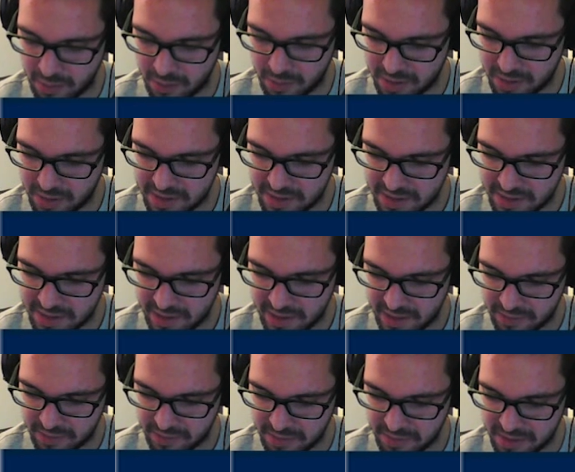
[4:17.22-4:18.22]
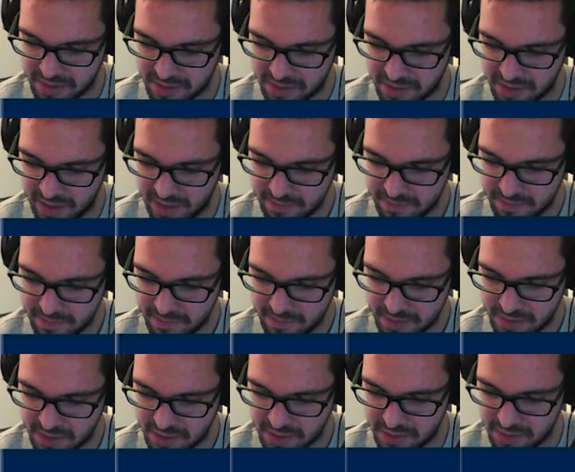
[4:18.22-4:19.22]
want to disconnect from the internet.
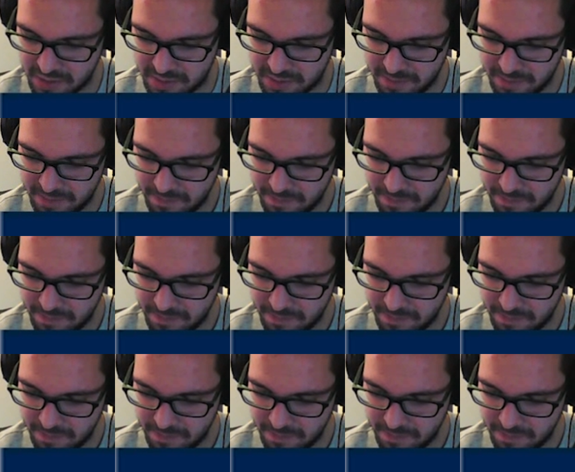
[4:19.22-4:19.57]
Excuse me.